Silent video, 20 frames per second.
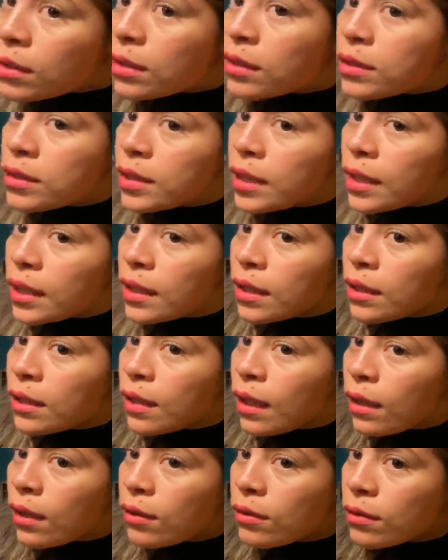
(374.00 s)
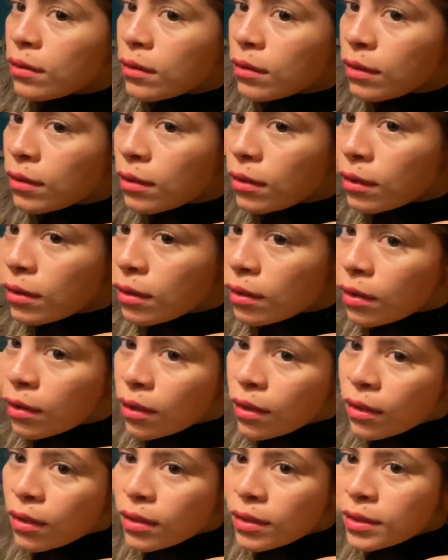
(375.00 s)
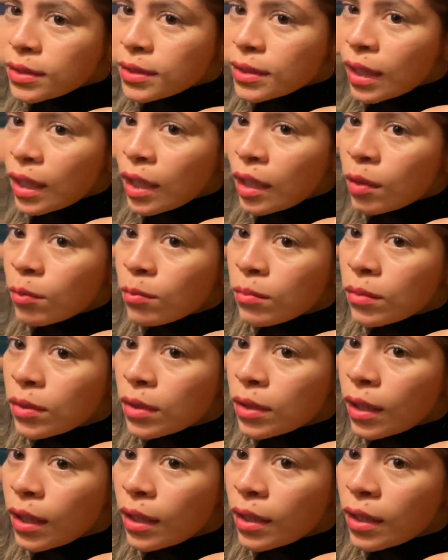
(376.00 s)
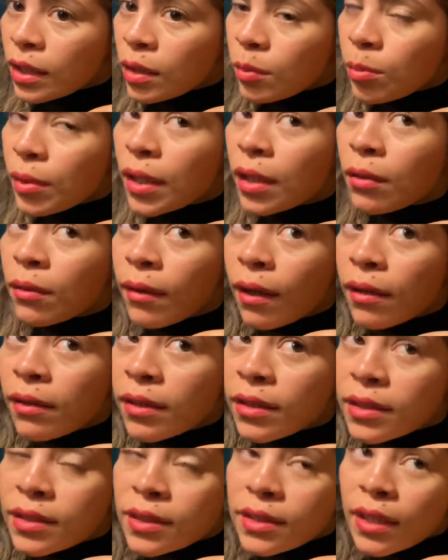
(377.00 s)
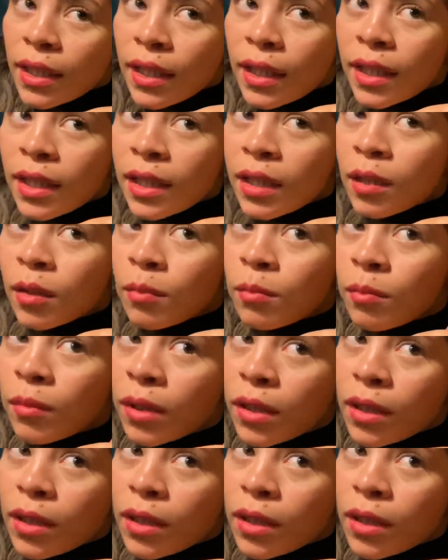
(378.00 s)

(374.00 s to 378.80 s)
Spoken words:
Take it down. Same. I keep it around the same